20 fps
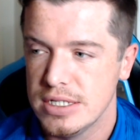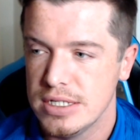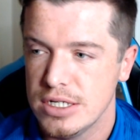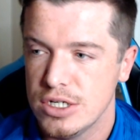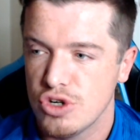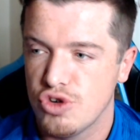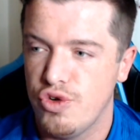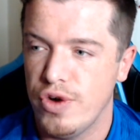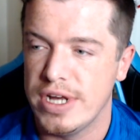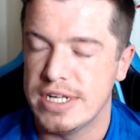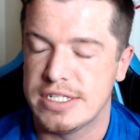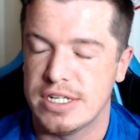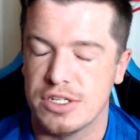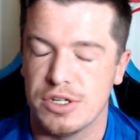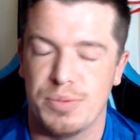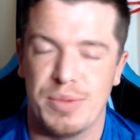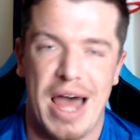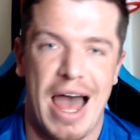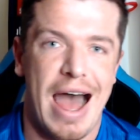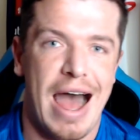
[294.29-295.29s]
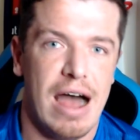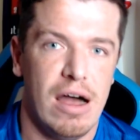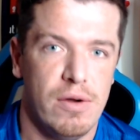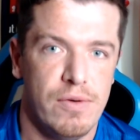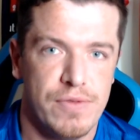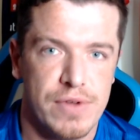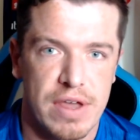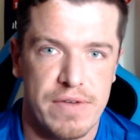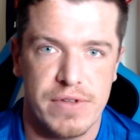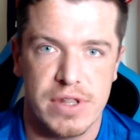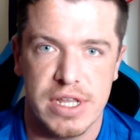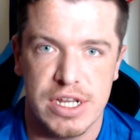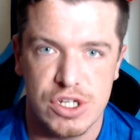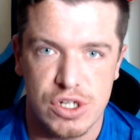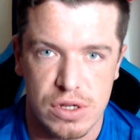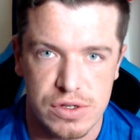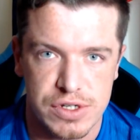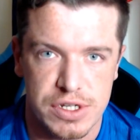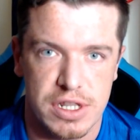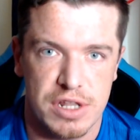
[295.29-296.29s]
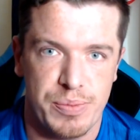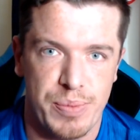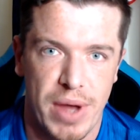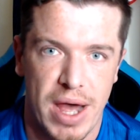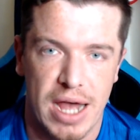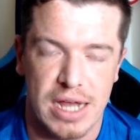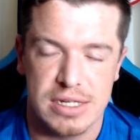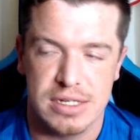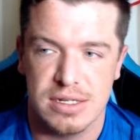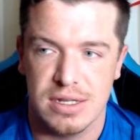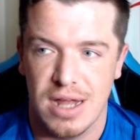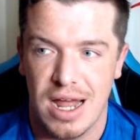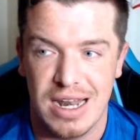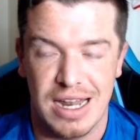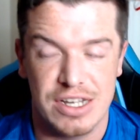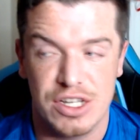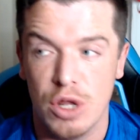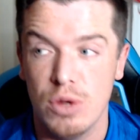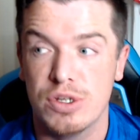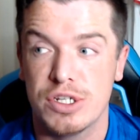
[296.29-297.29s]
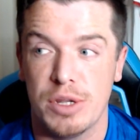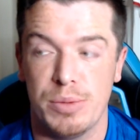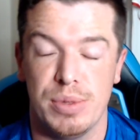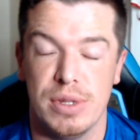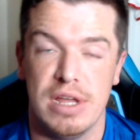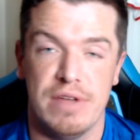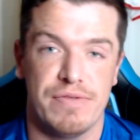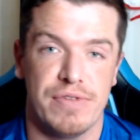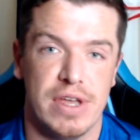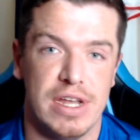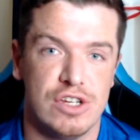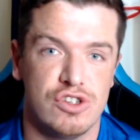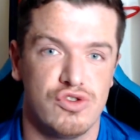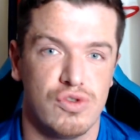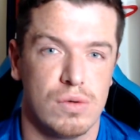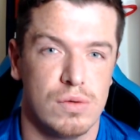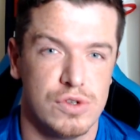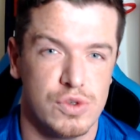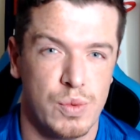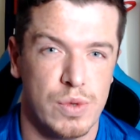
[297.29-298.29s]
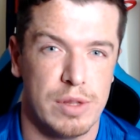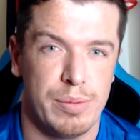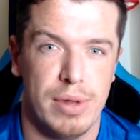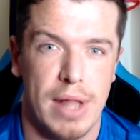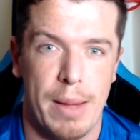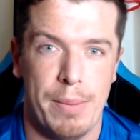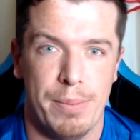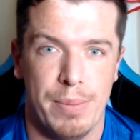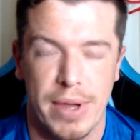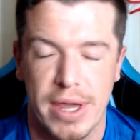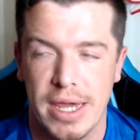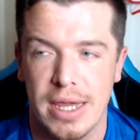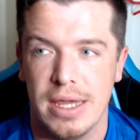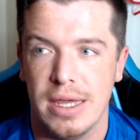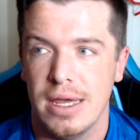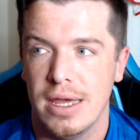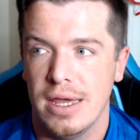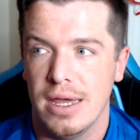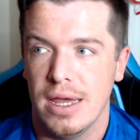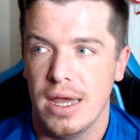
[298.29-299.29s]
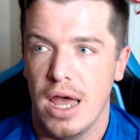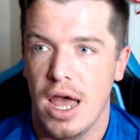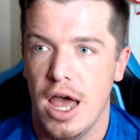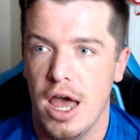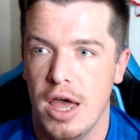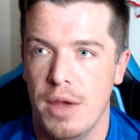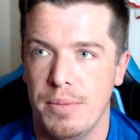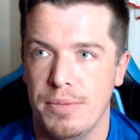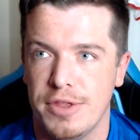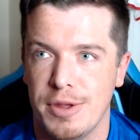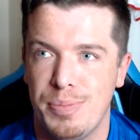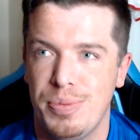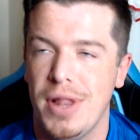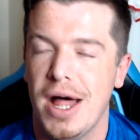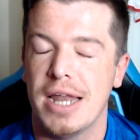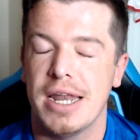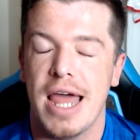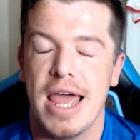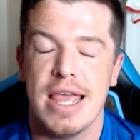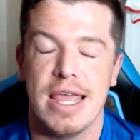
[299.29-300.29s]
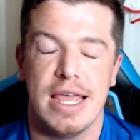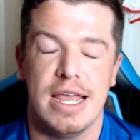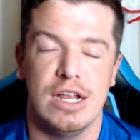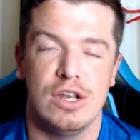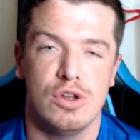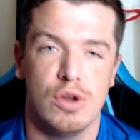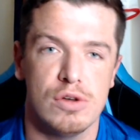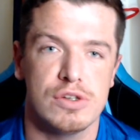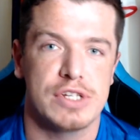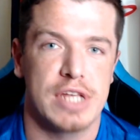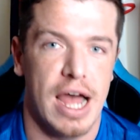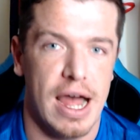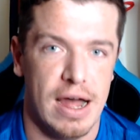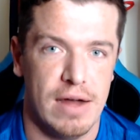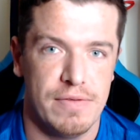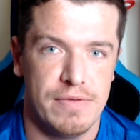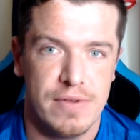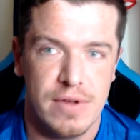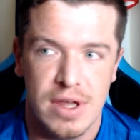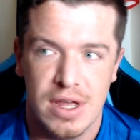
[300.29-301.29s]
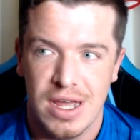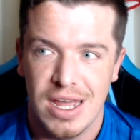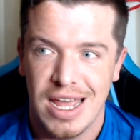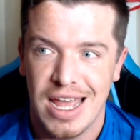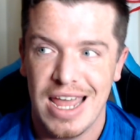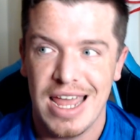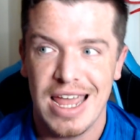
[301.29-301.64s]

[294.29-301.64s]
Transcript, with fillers: criticism that I have given Lee Johnson in the past, and I do still believe that he struggles with a plan B. Um, the plan A he does have, it,